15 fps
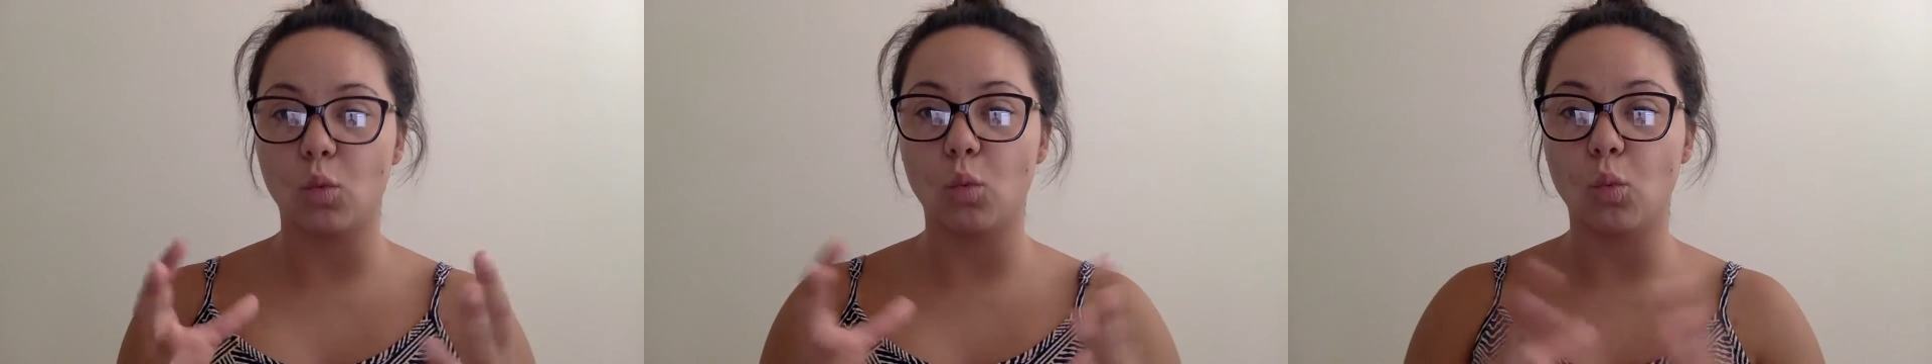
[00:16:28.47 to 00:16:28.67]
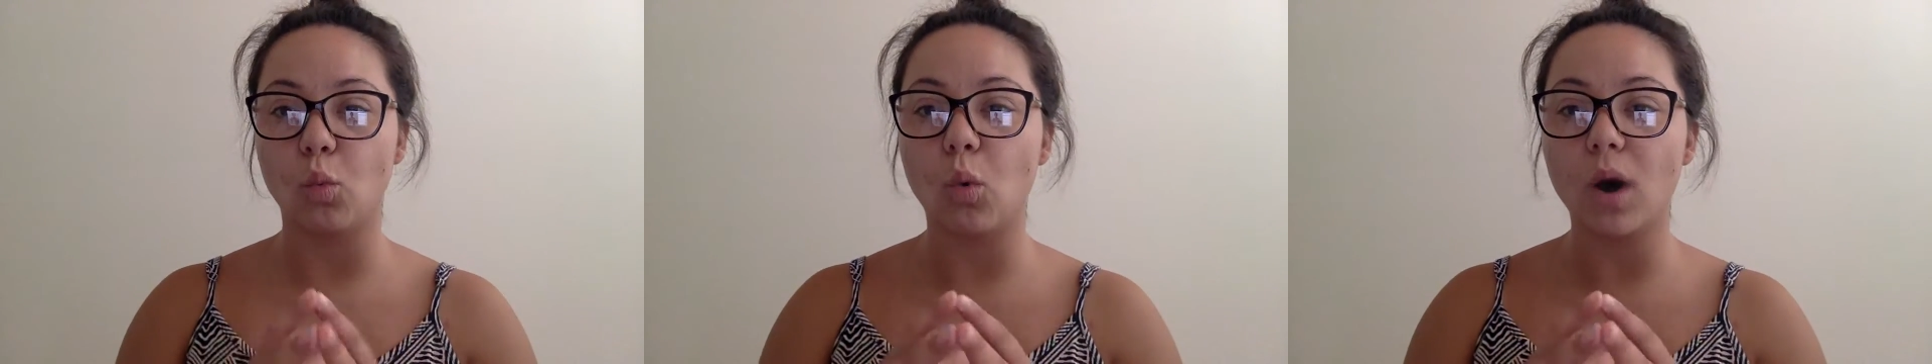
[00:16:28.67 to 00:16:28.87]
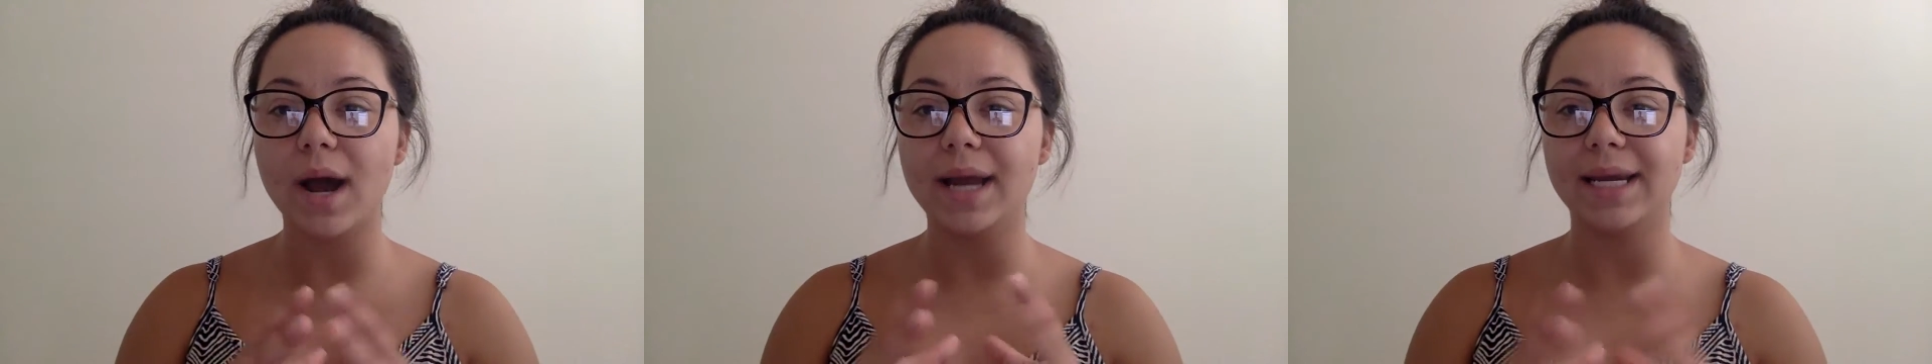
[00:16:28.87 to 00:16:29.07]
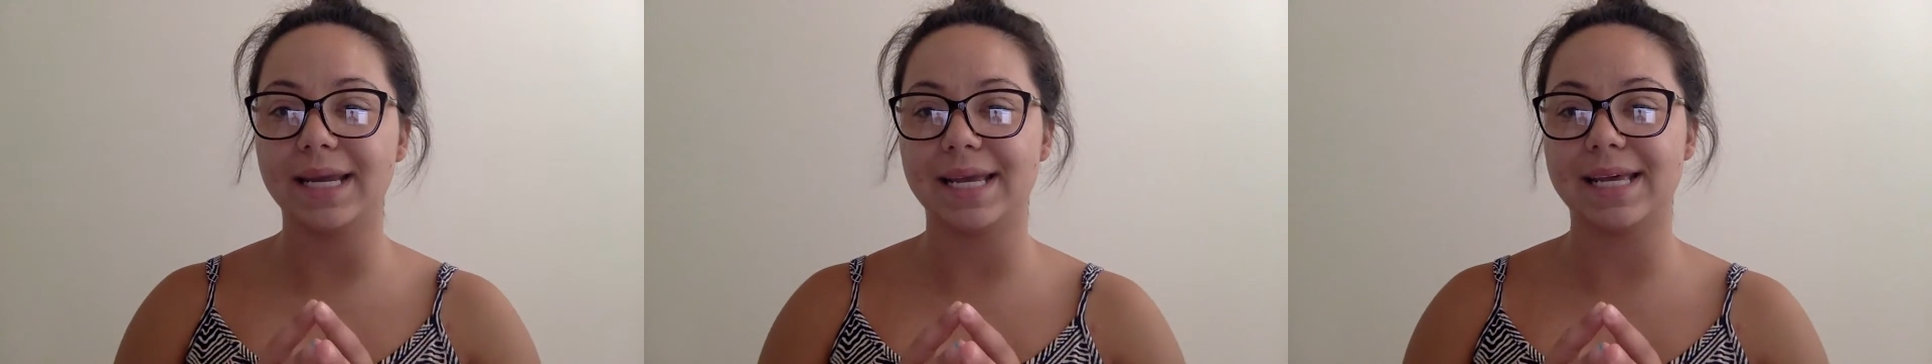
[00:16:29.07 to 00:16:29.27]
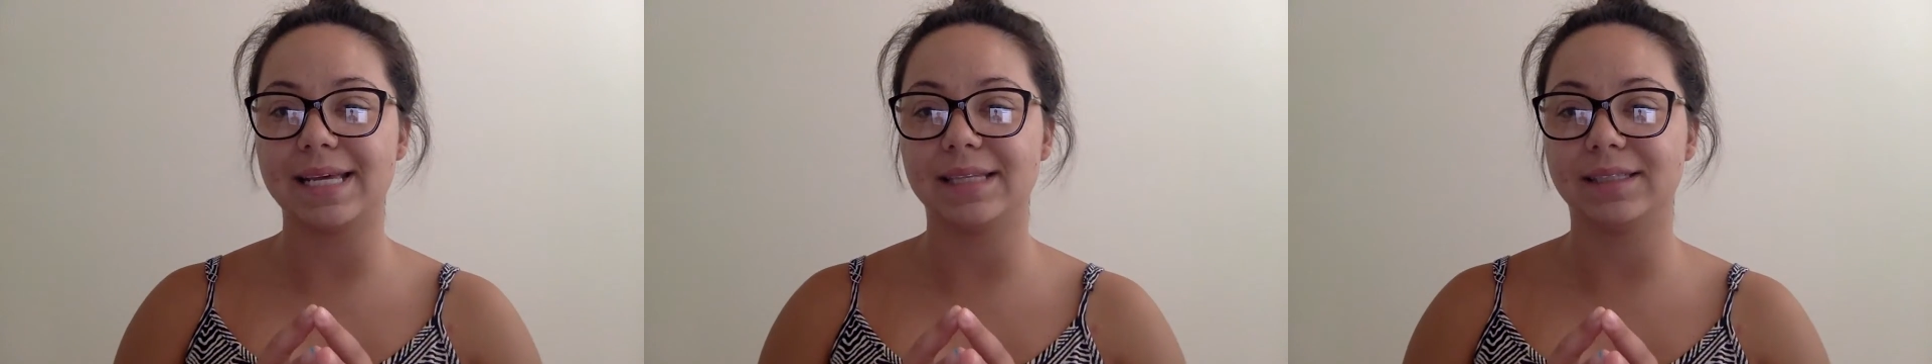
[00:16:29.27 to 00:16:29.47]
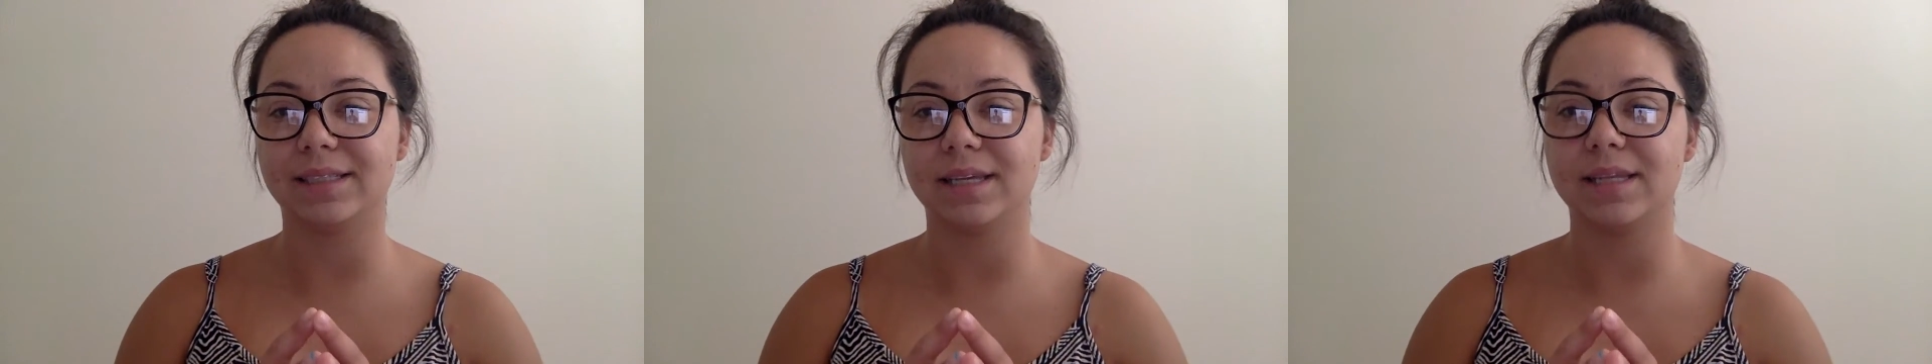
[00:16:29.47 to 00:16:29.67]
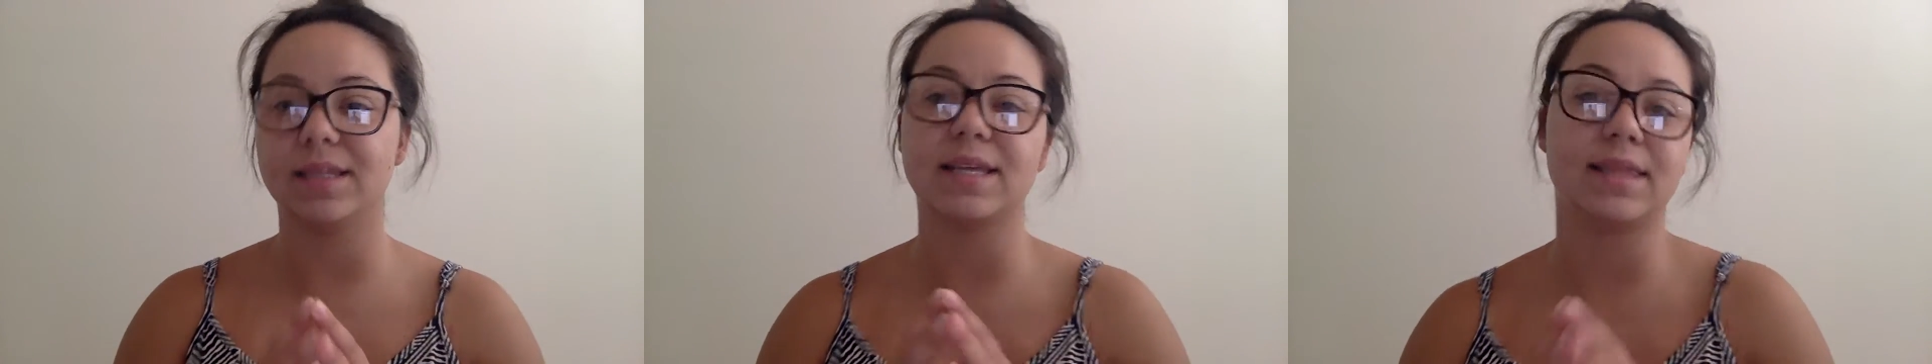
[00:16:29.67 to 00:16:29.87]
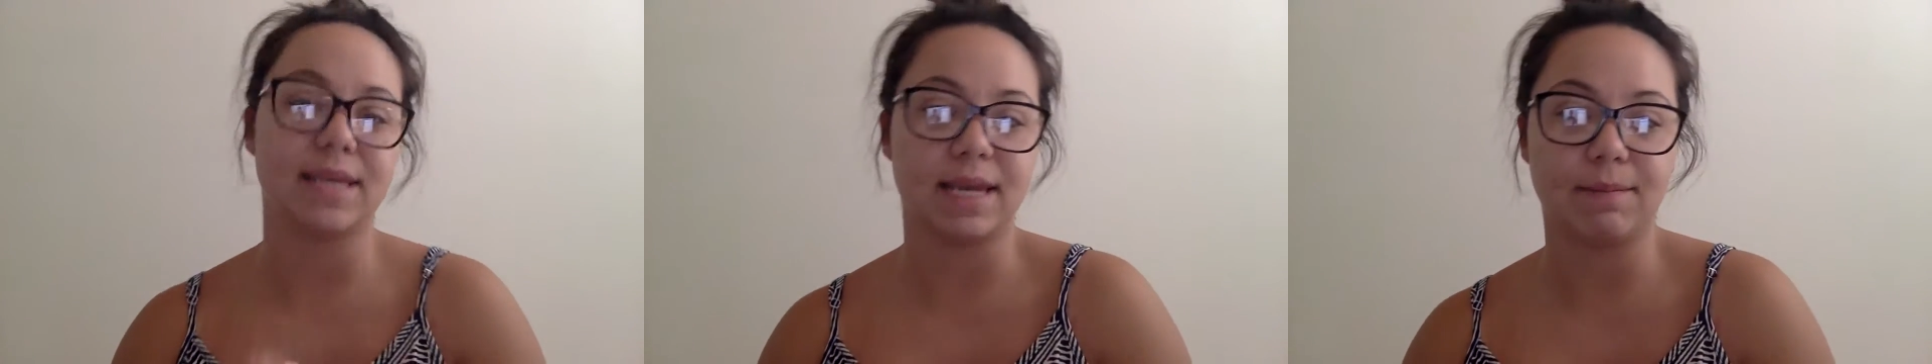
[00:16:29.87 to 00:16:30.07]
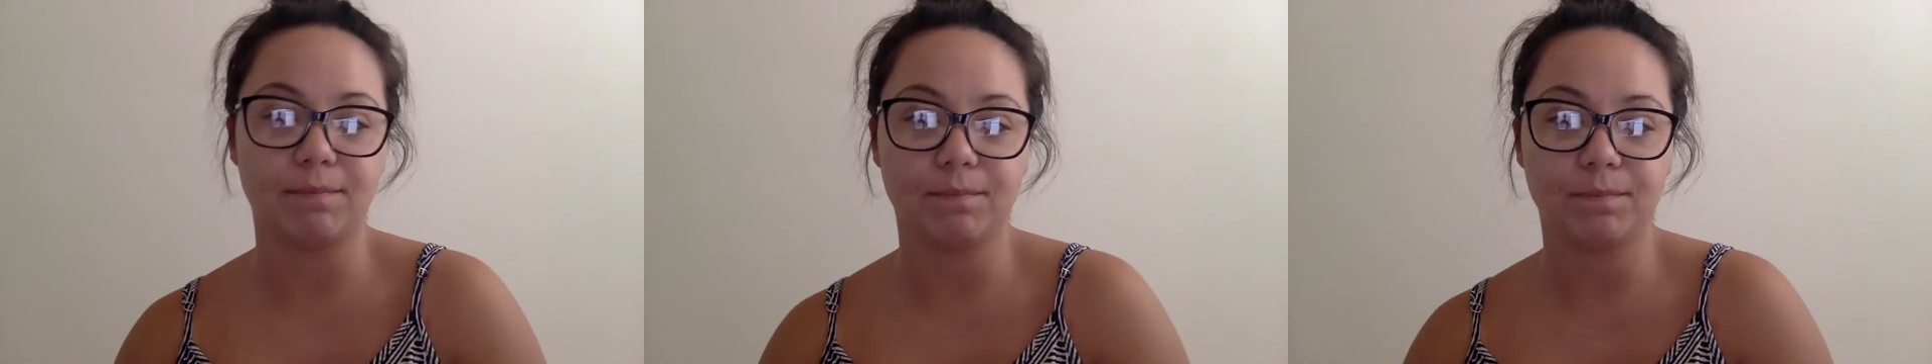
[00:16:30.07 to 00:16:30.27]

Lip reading: what is the theme?